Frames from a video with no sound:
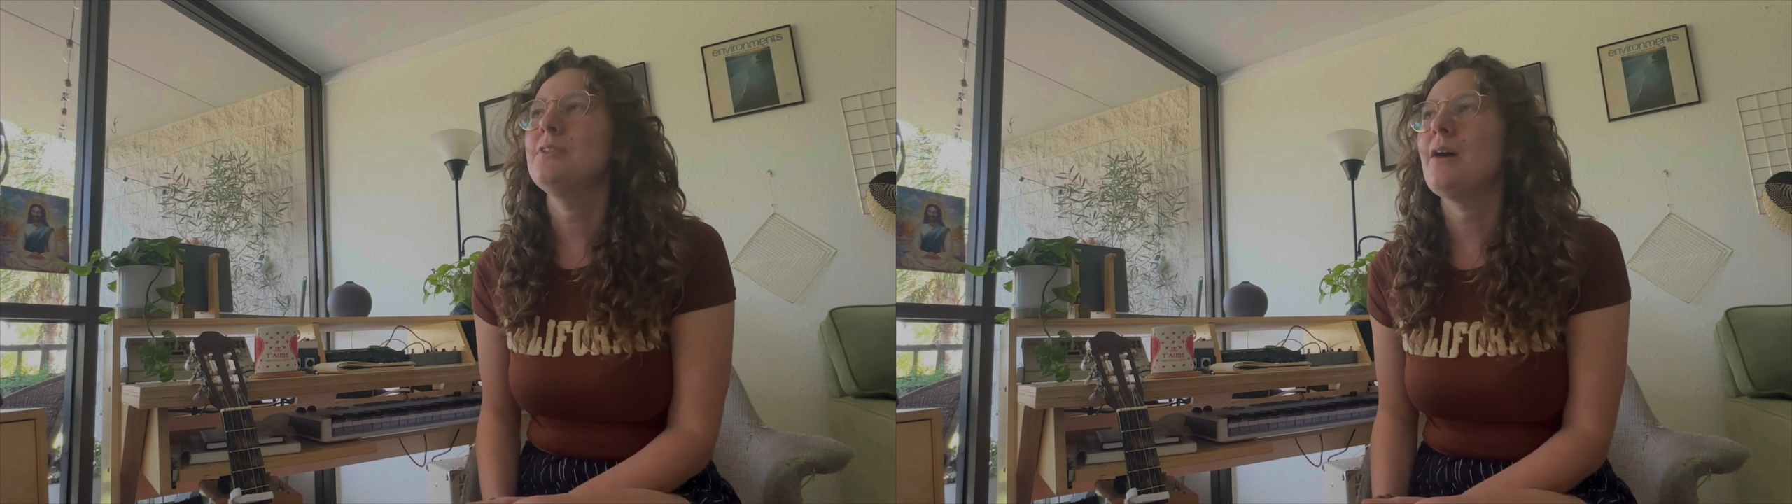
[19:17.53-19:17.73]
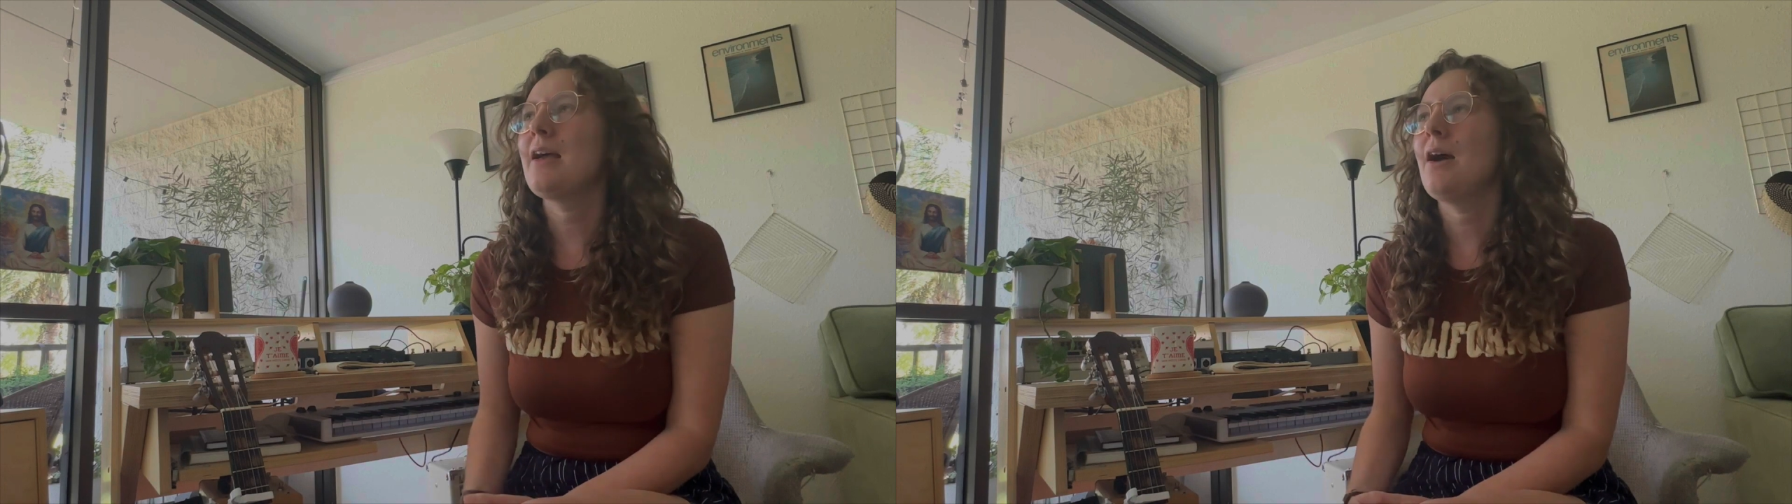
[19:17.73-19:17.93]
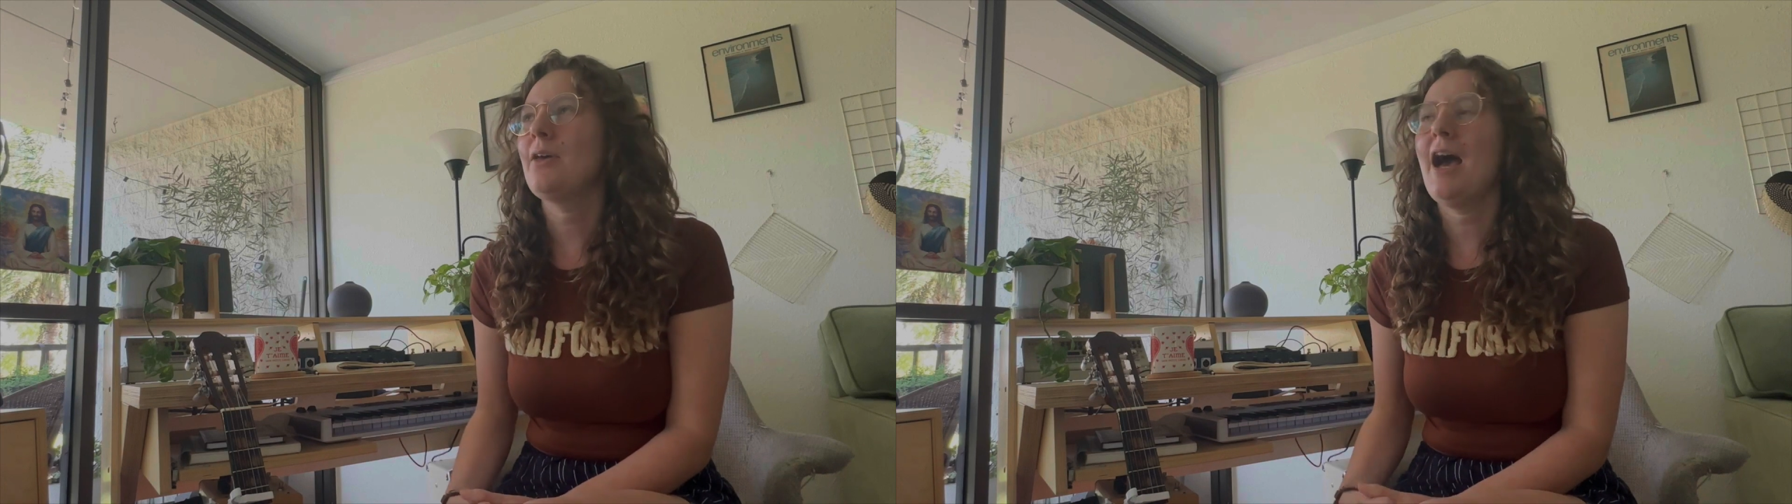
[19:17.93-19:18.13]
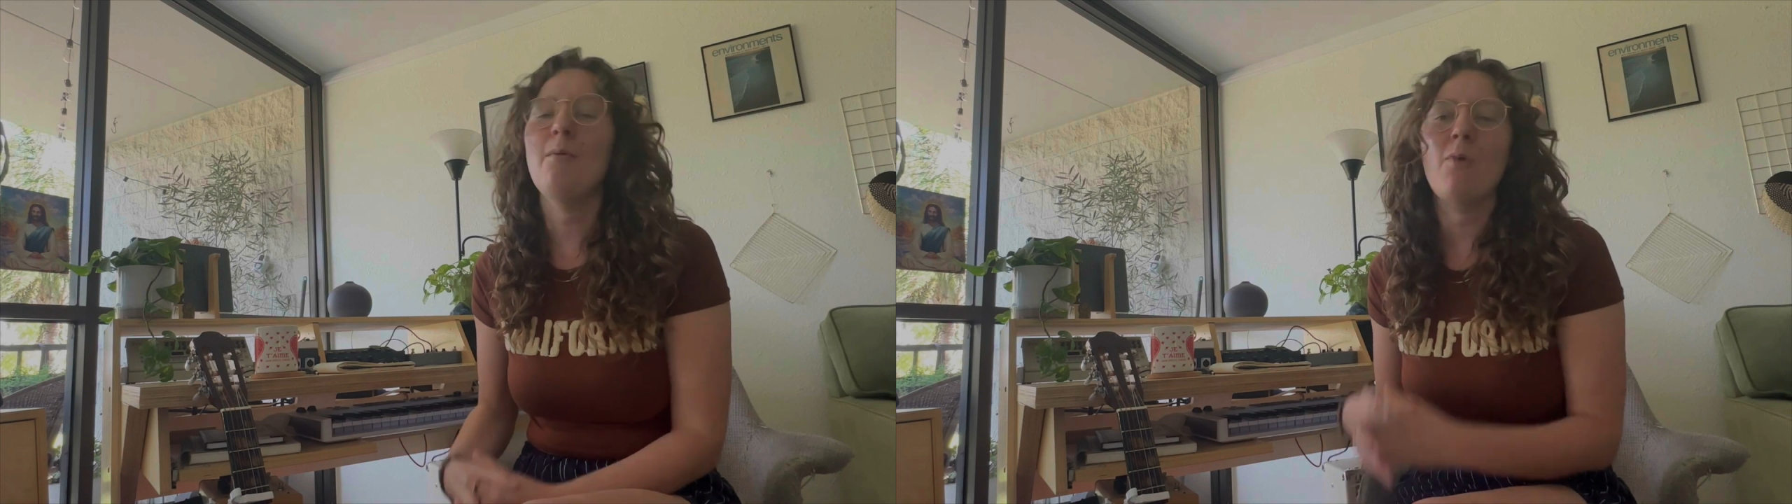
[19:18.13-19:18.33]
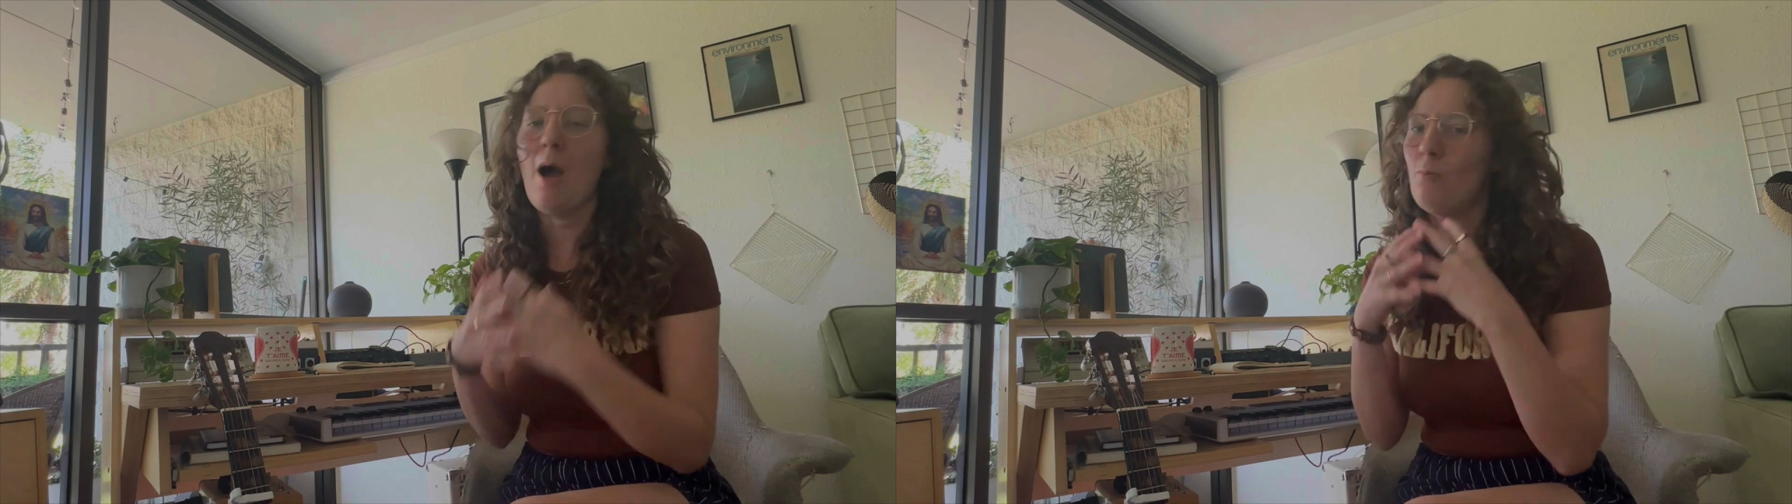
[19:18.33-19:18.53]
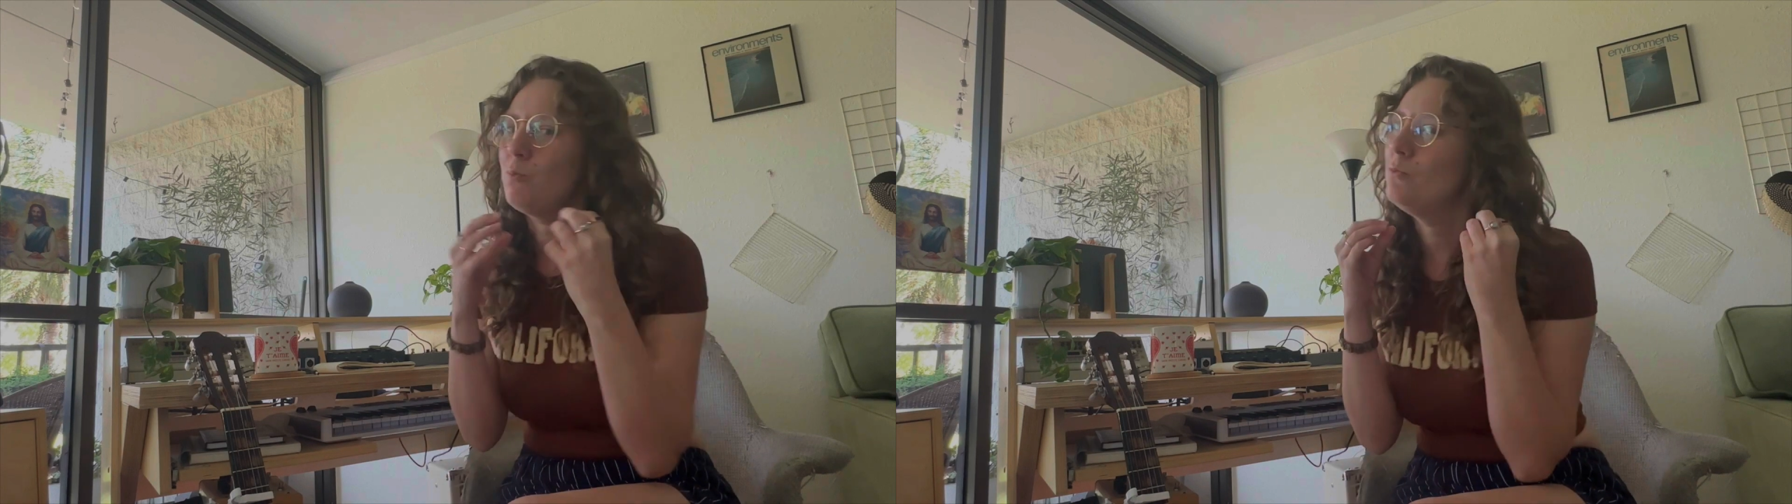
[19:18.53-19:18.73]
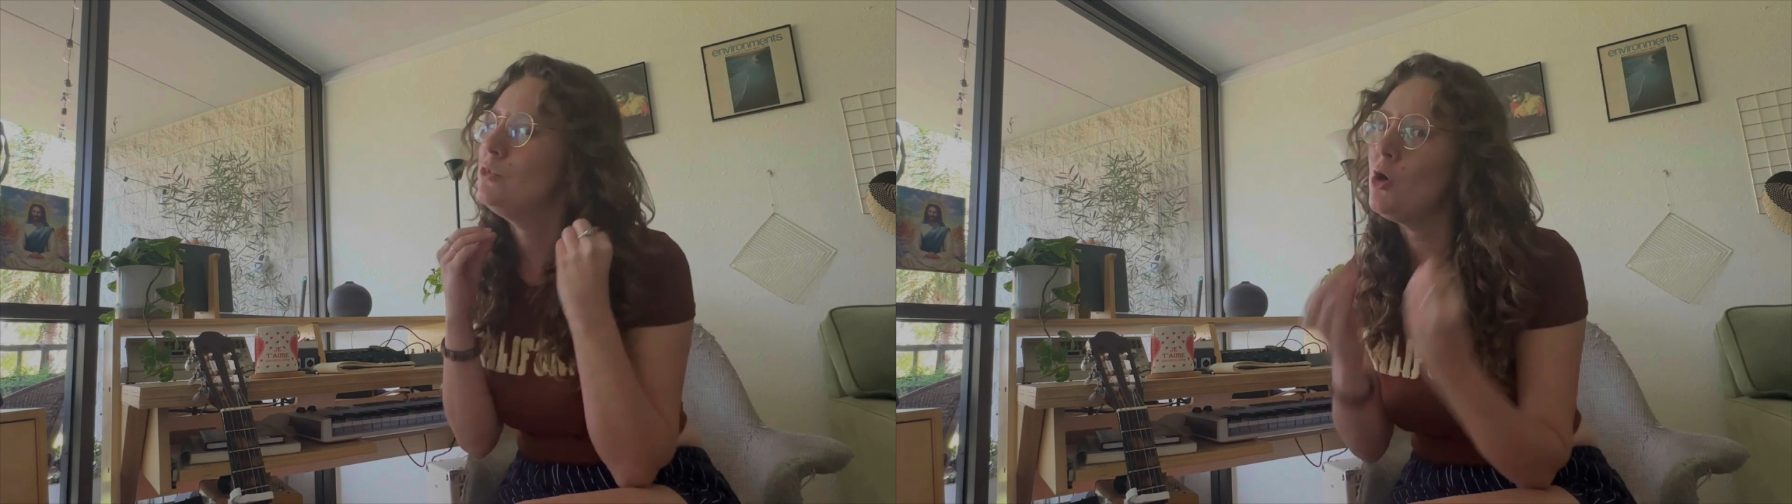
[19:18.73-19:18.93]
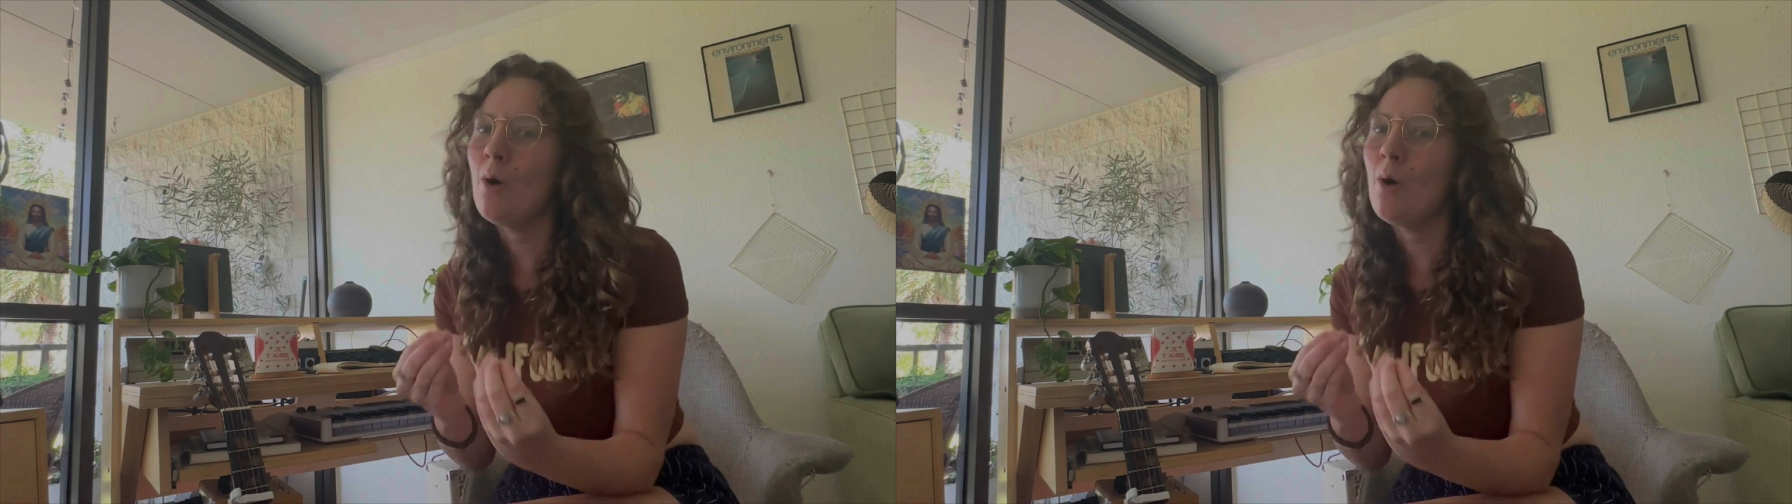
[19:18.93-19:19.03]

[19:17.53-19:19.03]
I know